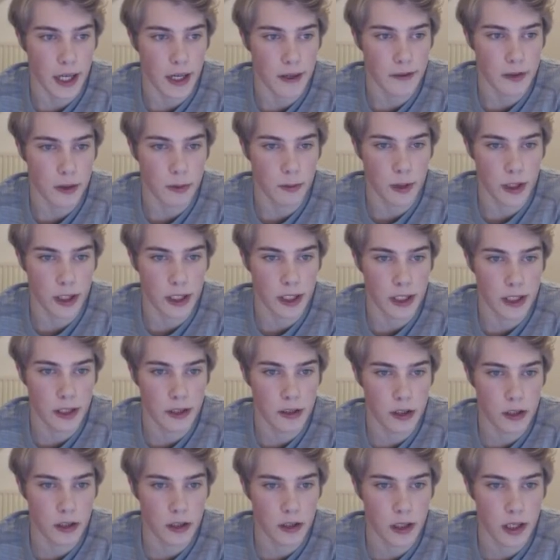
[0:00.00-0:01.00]
after,
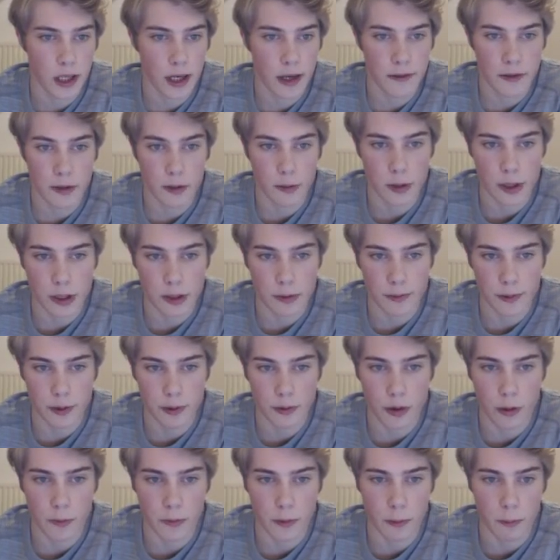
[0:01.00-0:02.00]
we, after which we
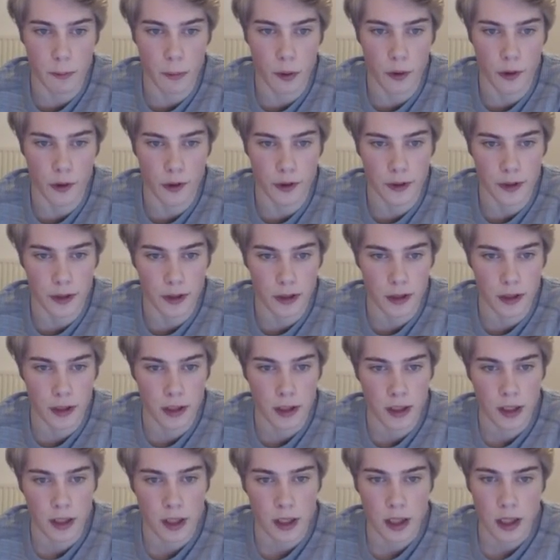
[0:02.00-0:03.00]
drop the pawn.
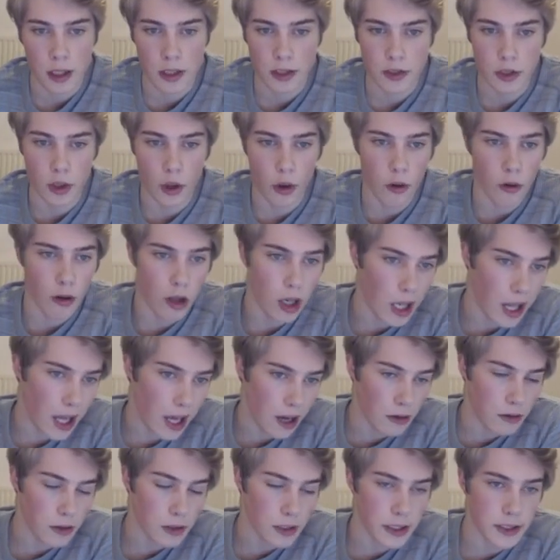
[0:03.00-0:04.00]
So
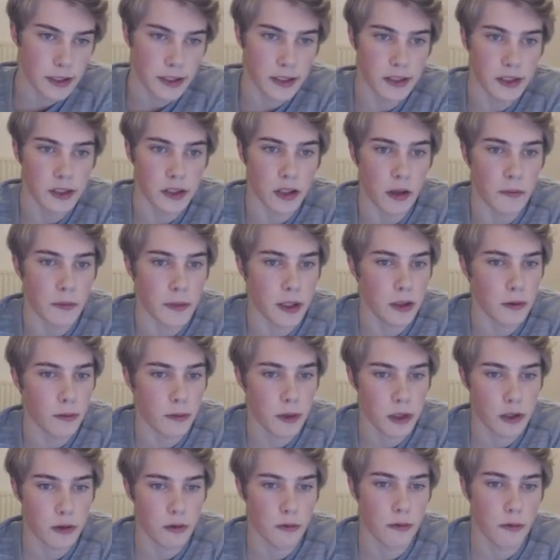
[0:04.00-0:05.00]
allowing this is something
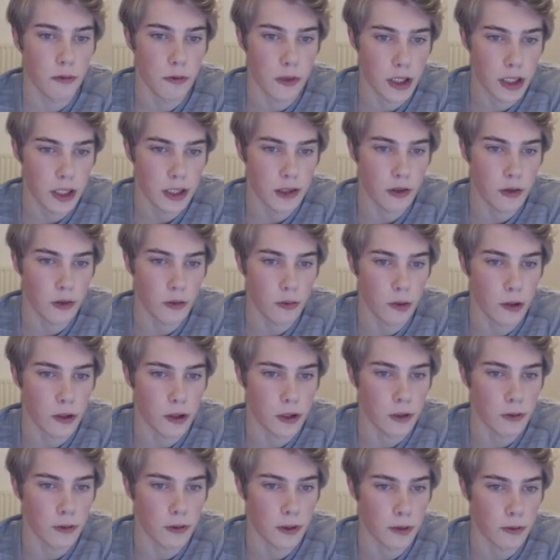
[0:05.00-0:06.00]
which we really don't want
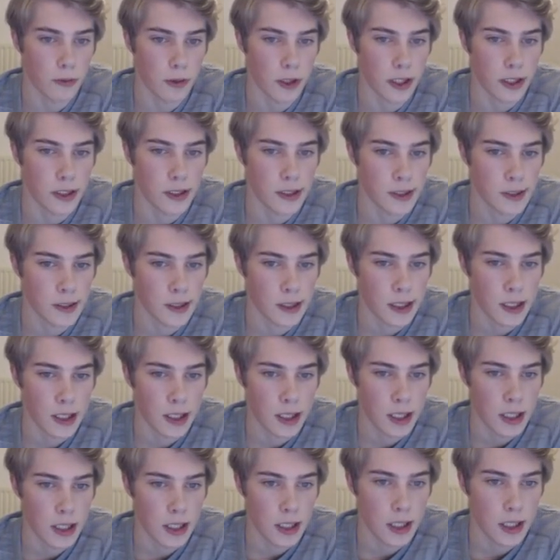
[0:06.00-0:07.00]
to with white.
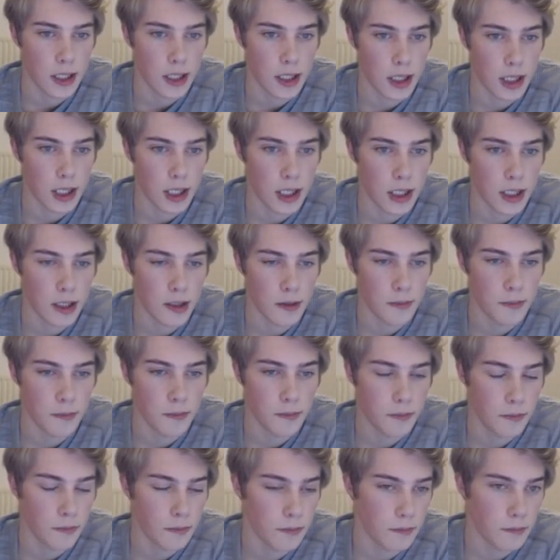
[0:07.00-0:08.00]
Um,
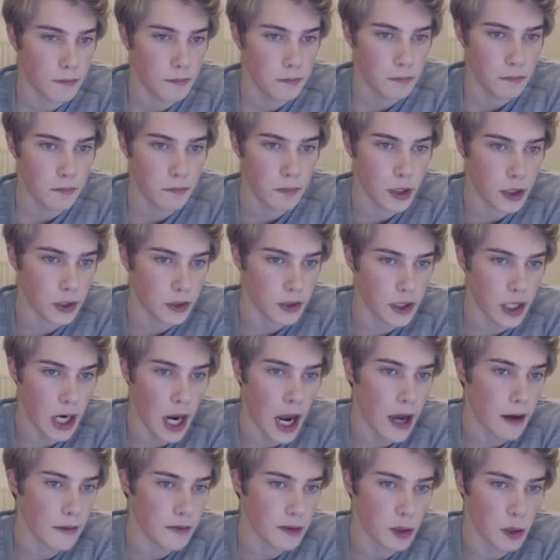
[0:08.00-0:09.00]
because you
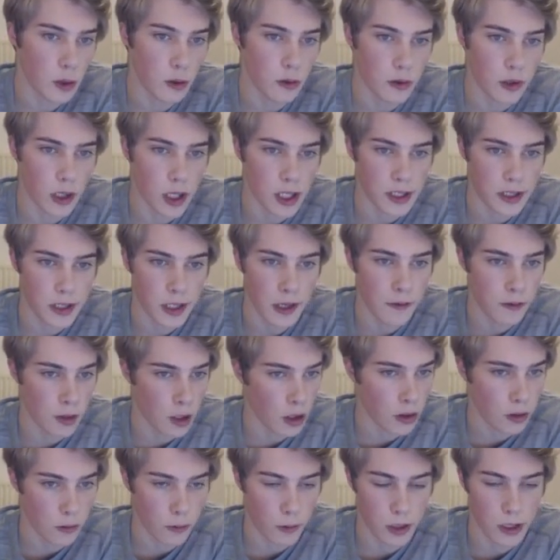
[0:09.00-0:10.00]
have to go to h7,
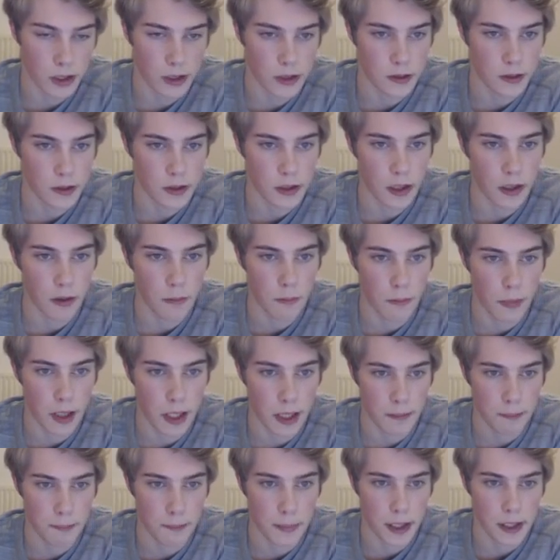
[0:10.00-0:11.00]
otherwise
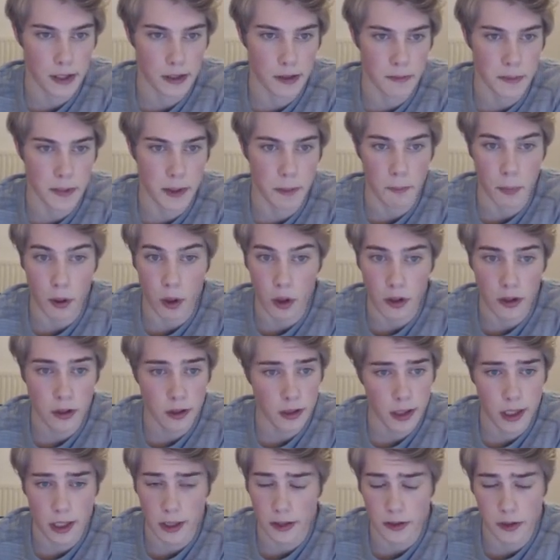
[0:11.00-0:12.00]
black picks up the pawn.
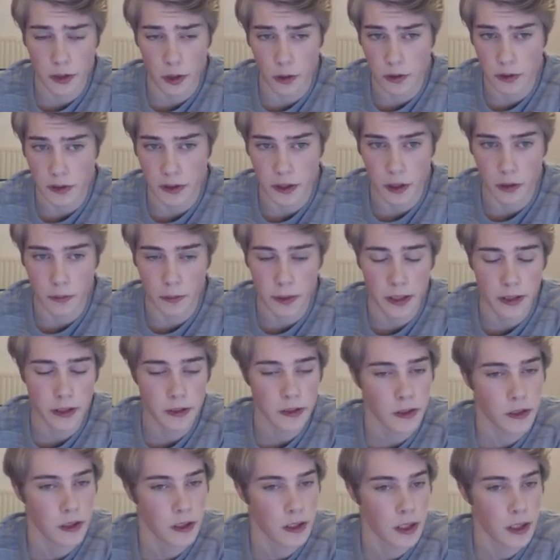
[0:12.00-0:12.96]
There's no stalemate